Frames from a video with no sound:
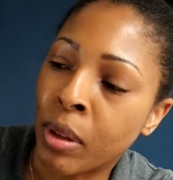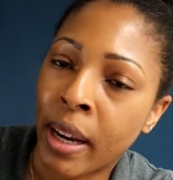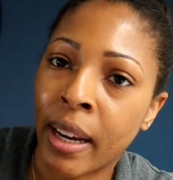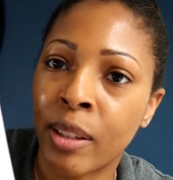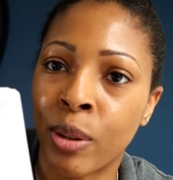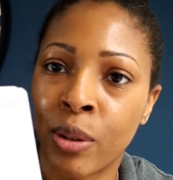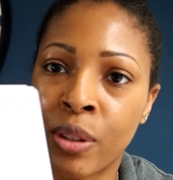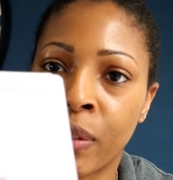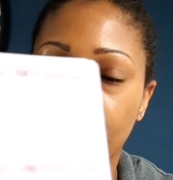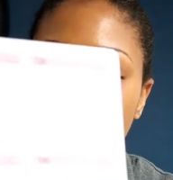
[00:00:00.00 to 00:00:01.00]
blank, so you
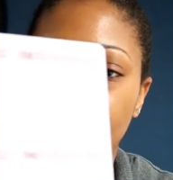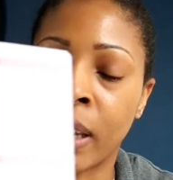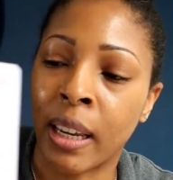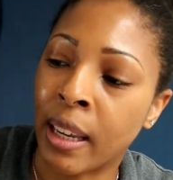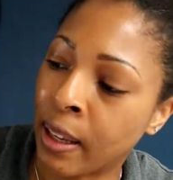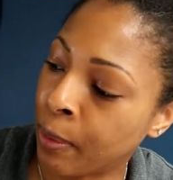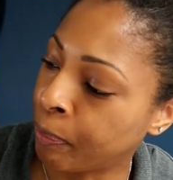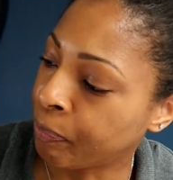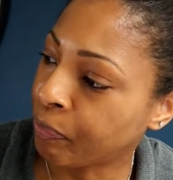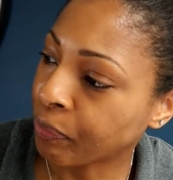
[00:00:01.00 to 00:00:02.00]
just fill everything
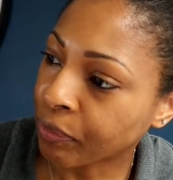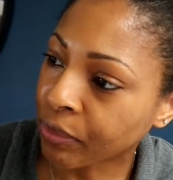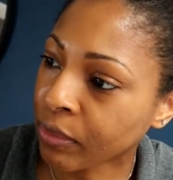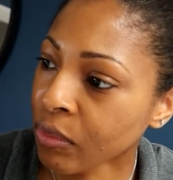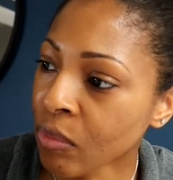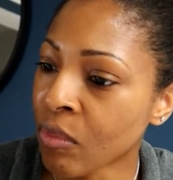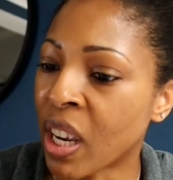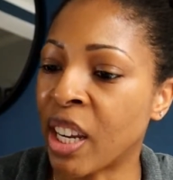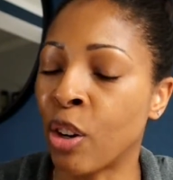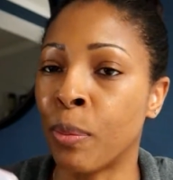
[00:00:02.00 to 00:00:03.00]
in
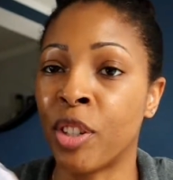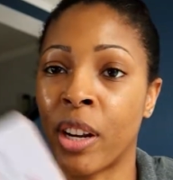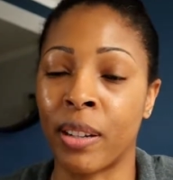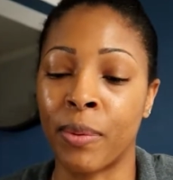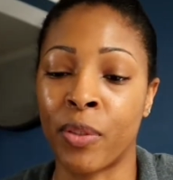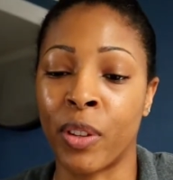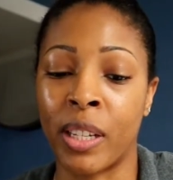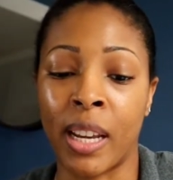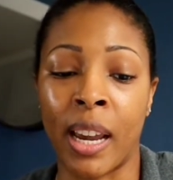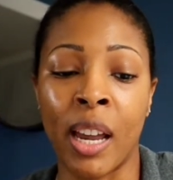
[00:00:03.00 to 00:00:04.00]
and your objectives for the
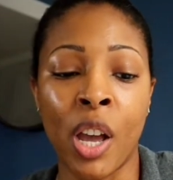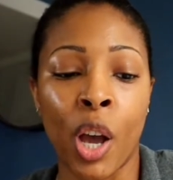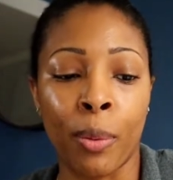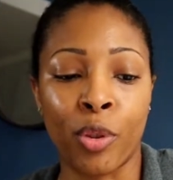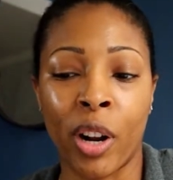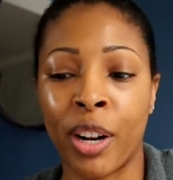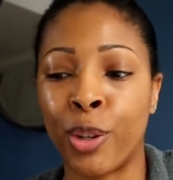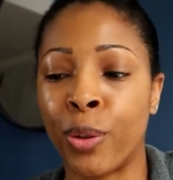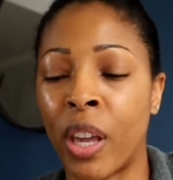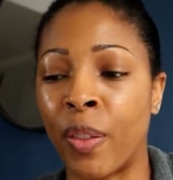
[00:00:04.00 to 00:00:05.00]
day. I'm trying to
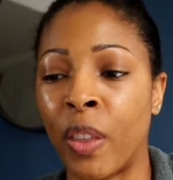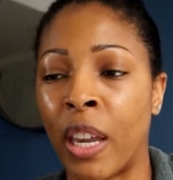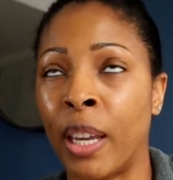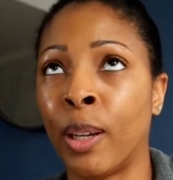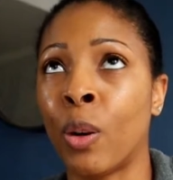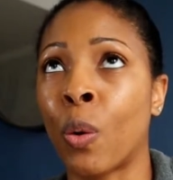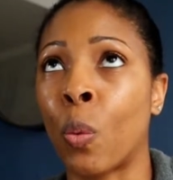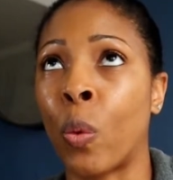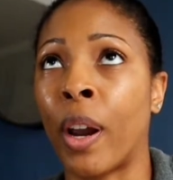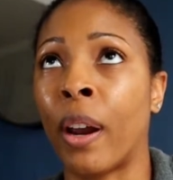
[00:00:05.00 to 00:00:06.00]
do that thing
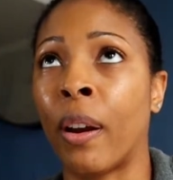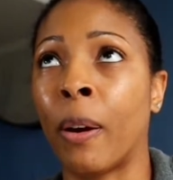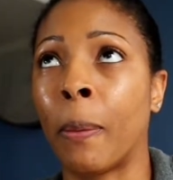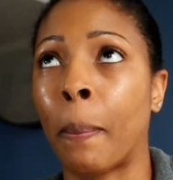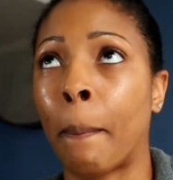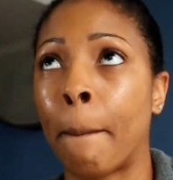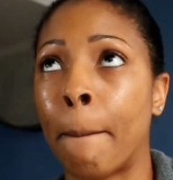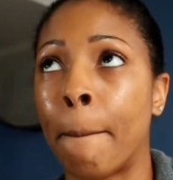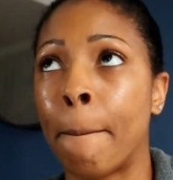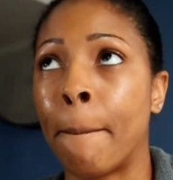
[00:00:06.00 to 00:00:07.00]
where
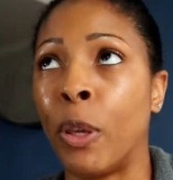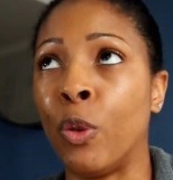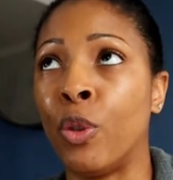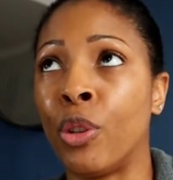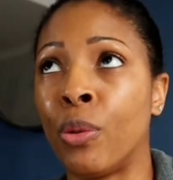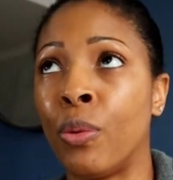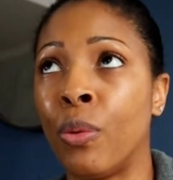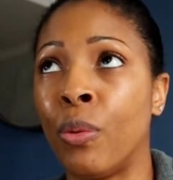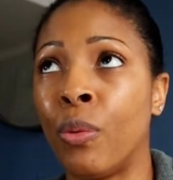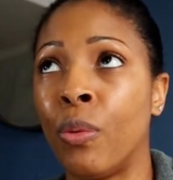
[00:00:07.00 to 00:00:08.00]
you
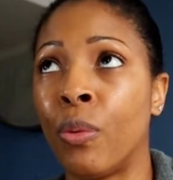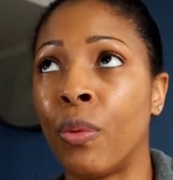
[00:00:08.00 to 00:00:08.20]
do